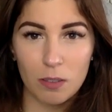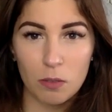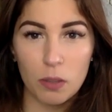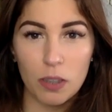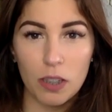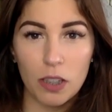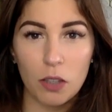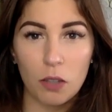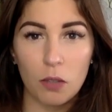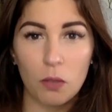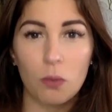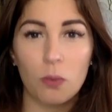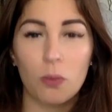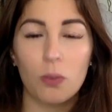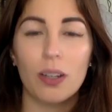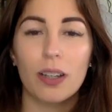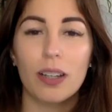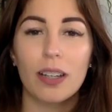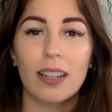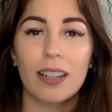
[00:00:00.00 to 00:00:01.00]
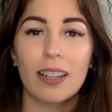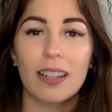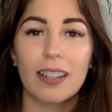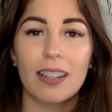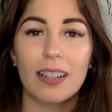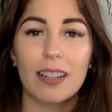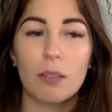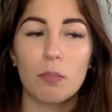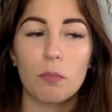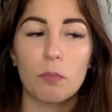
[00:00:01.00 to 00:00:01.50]
when you
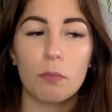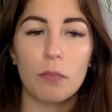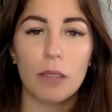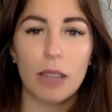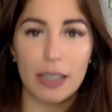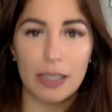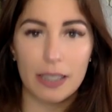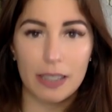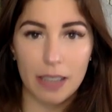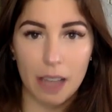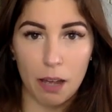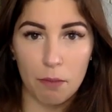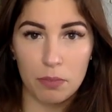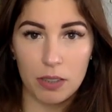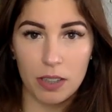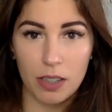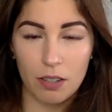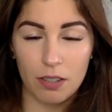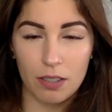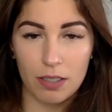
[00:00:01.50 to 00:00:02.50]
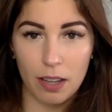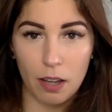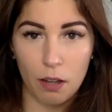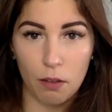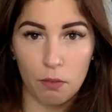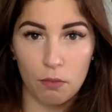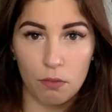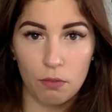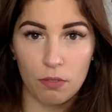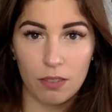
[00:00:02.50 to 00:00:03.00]
accept
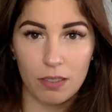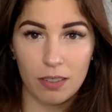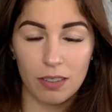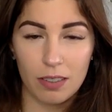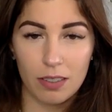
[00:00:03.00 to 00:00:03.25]
yourself